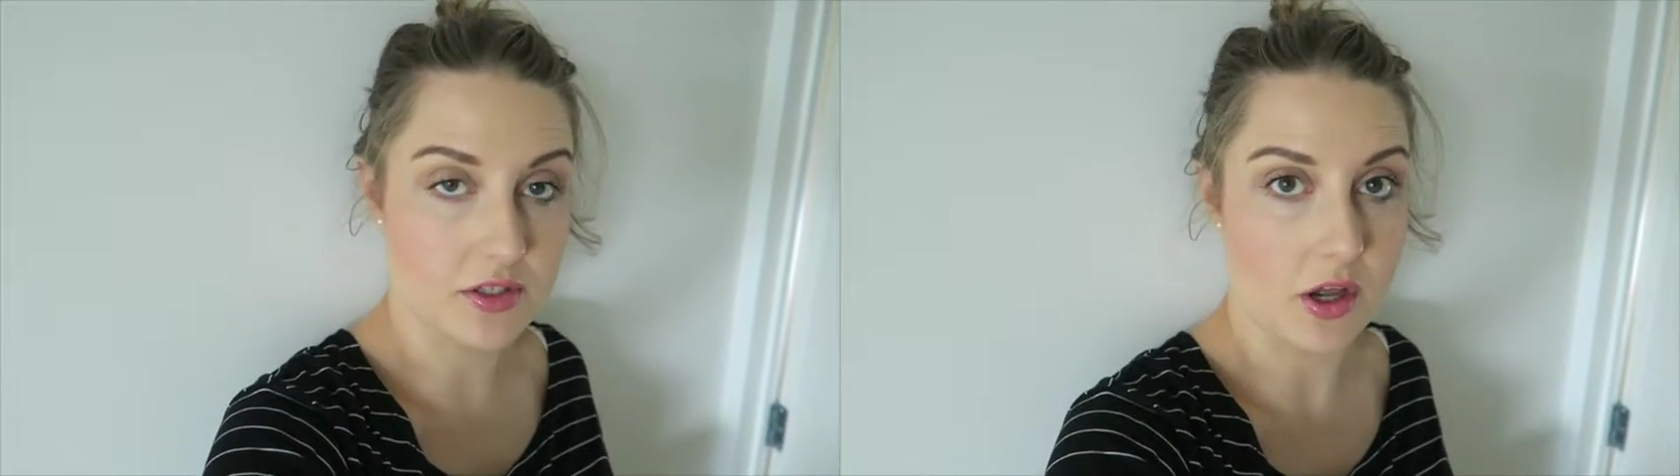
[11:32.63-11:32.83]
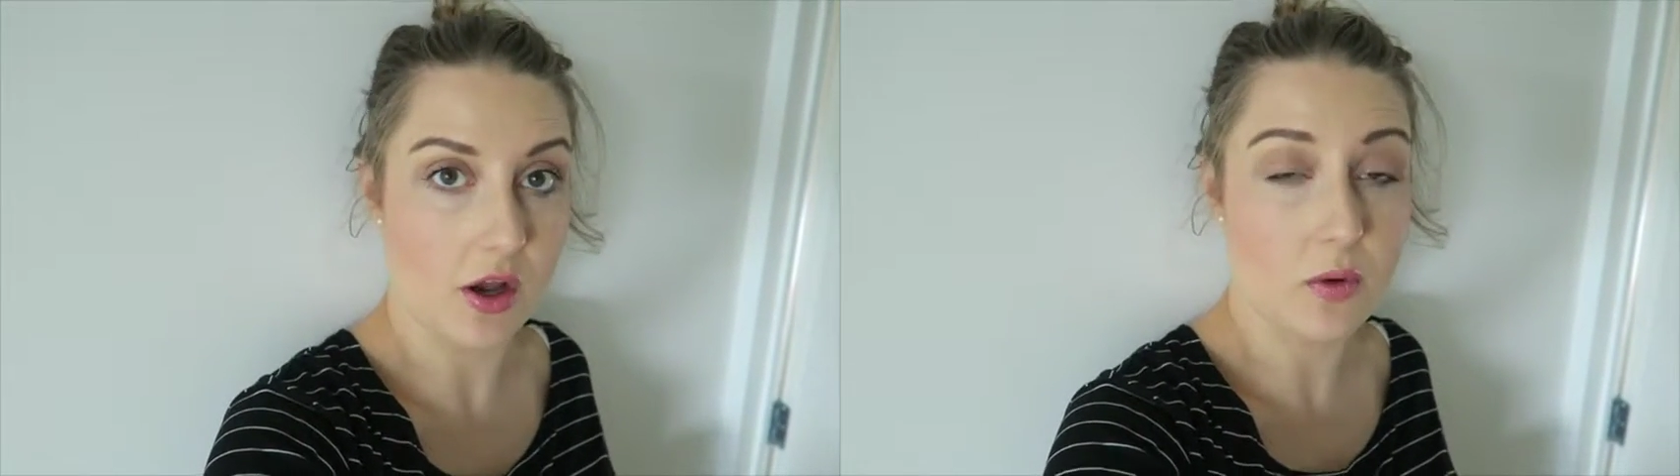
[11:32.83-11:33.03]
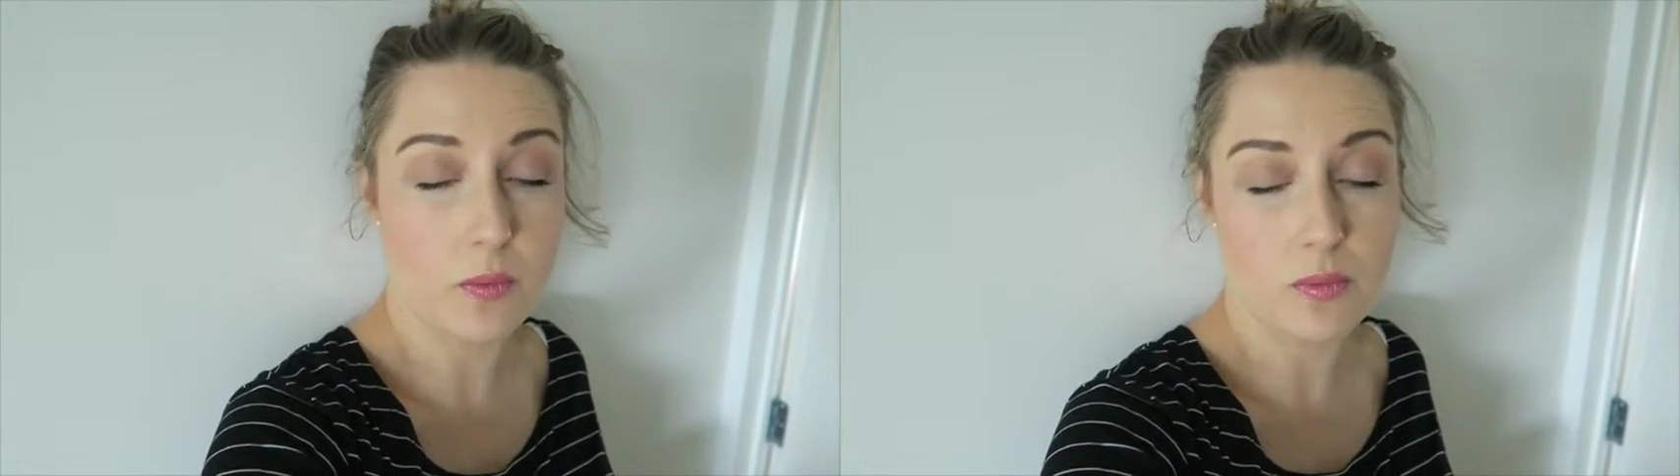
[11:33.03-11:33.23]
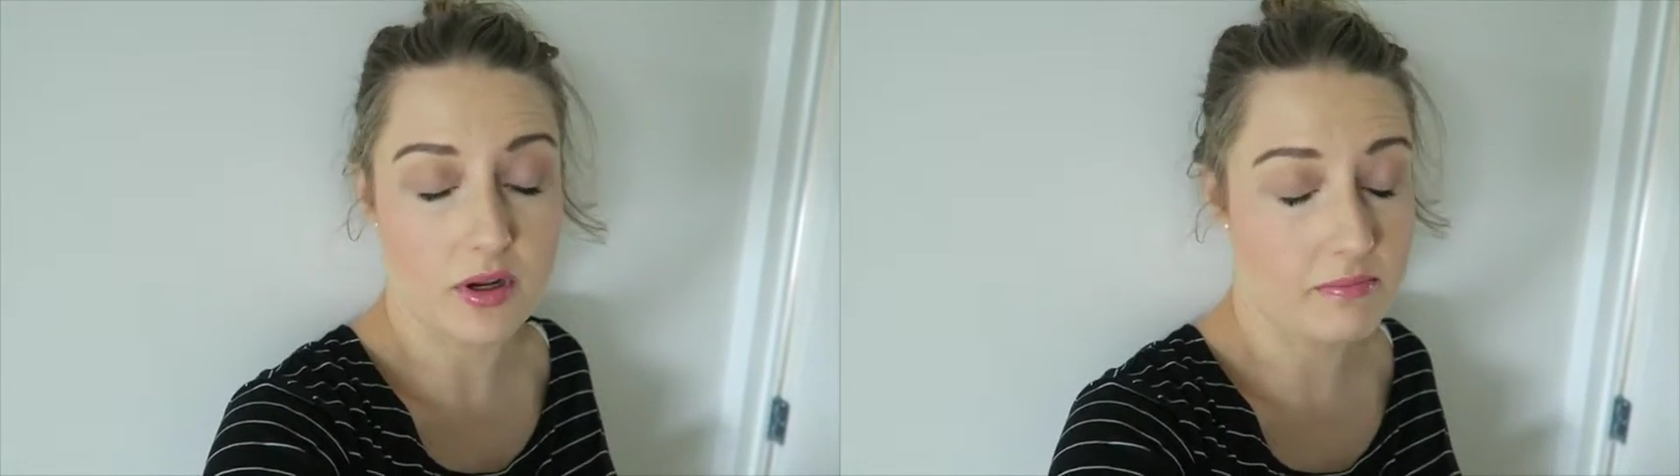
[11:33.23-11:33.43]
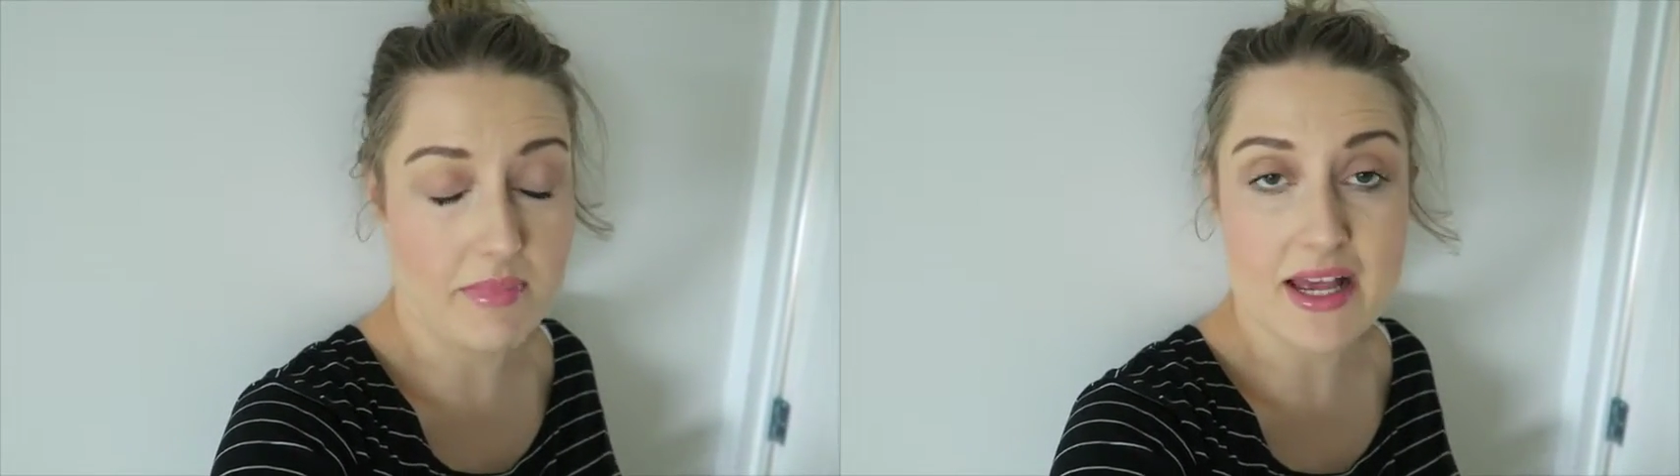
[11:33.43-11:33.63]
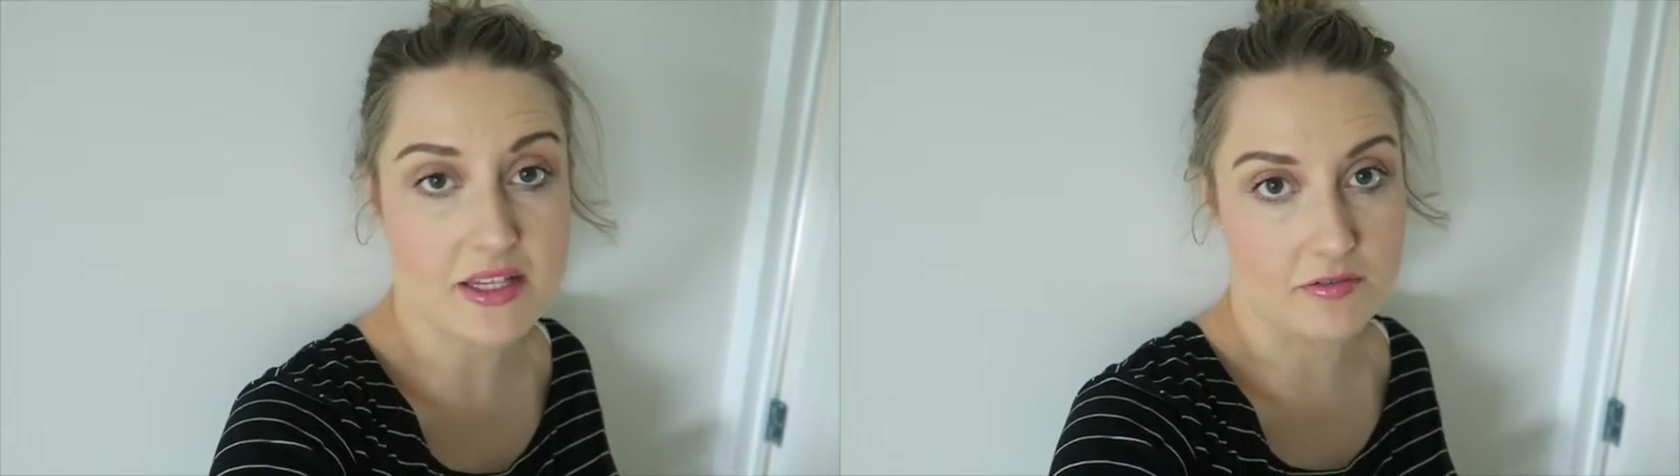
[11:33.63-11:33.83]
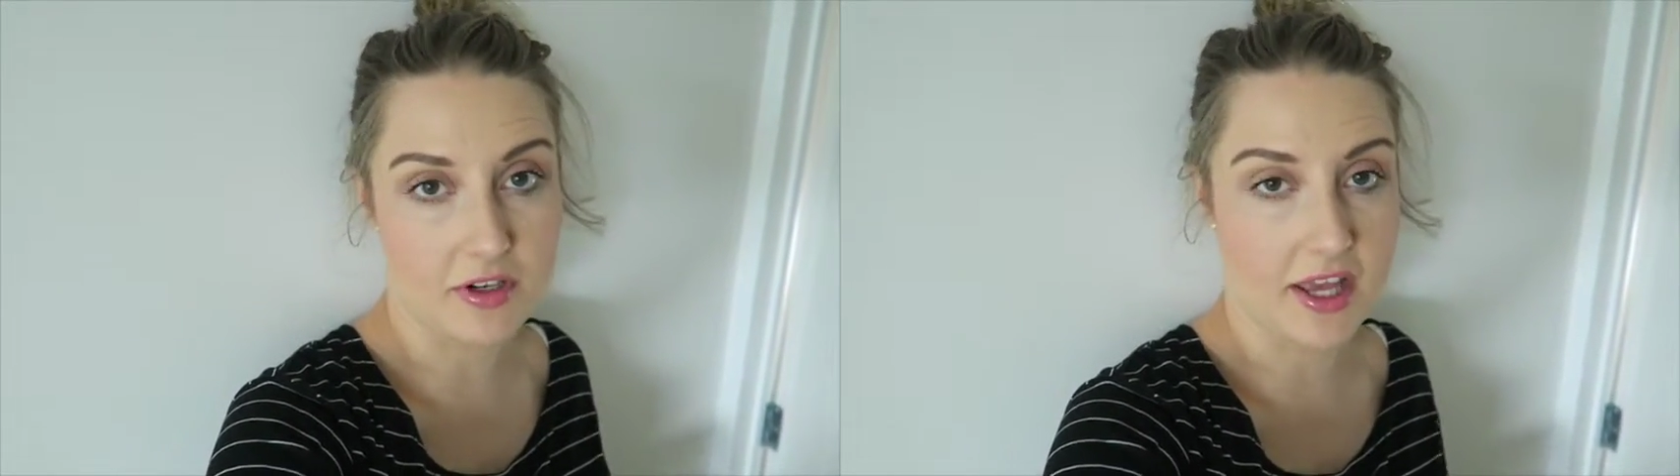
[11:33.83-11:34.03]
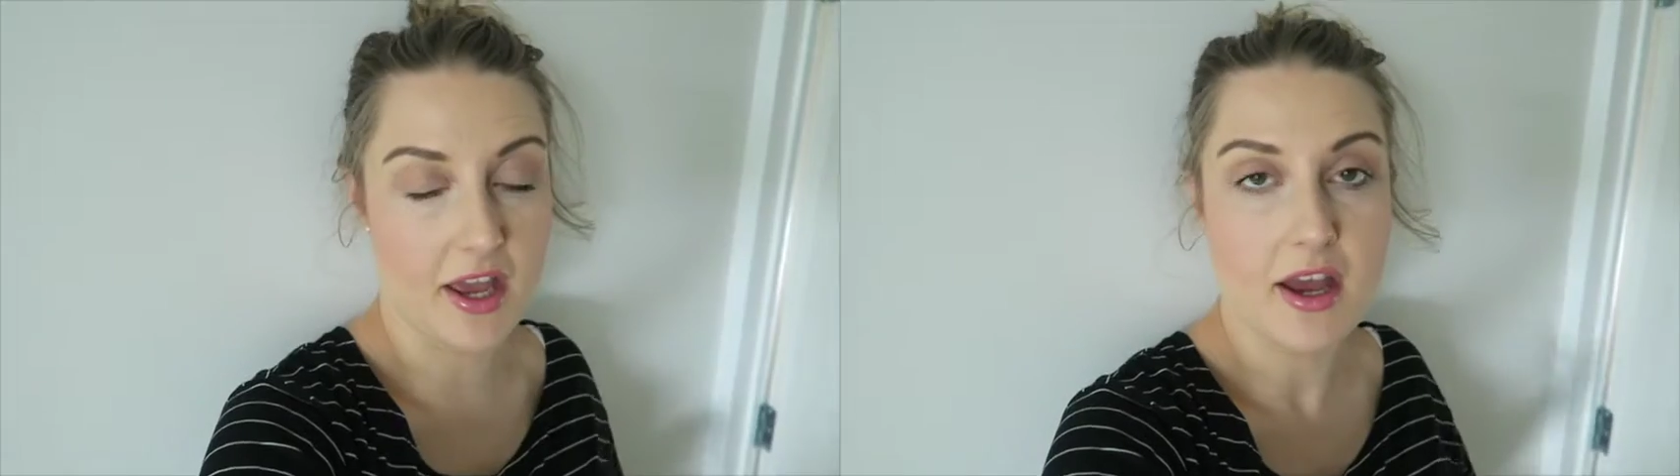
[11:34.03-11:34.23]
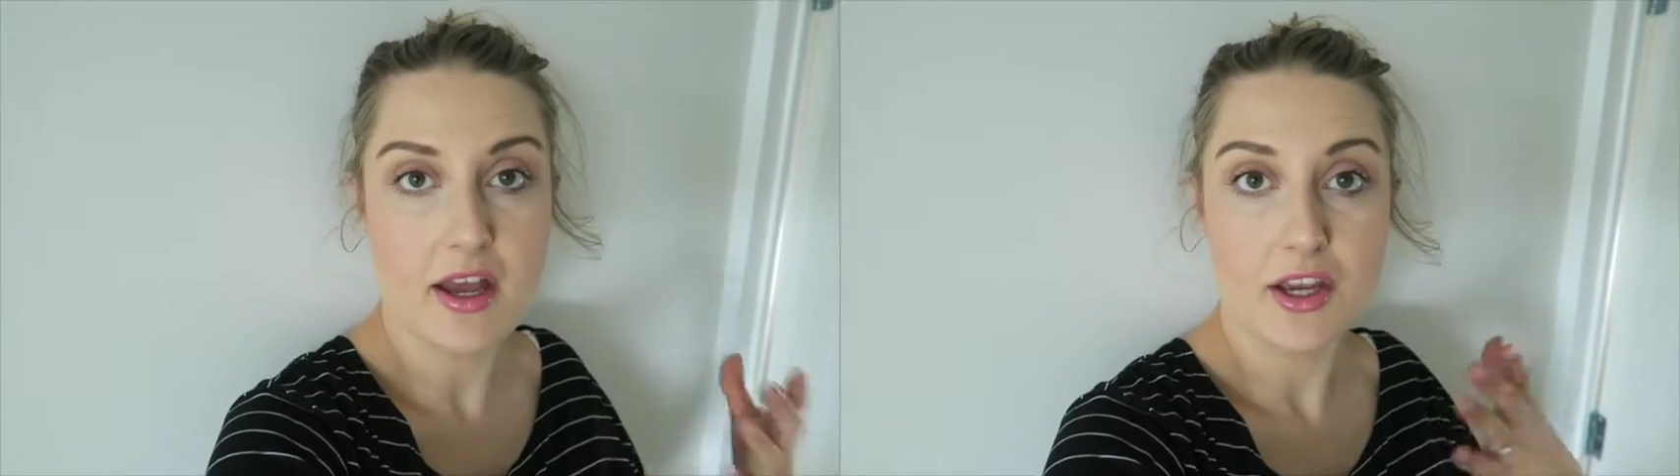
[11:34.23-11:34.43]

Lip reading: so massively,